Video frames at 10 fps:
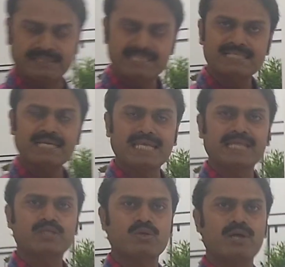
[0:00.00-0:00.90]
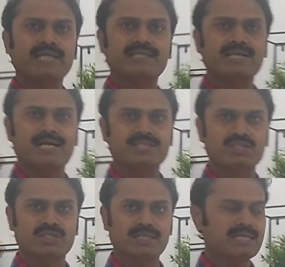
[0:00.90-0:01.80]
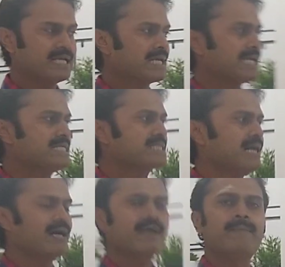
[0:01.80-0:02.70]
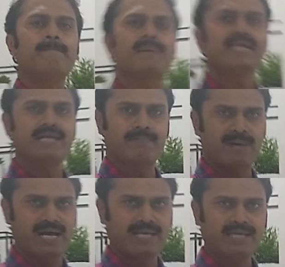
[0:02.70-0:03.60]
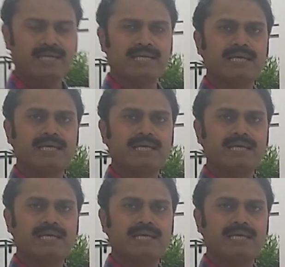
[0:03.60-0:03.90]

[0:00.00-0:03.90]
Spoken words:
This electronic transition is accompanied by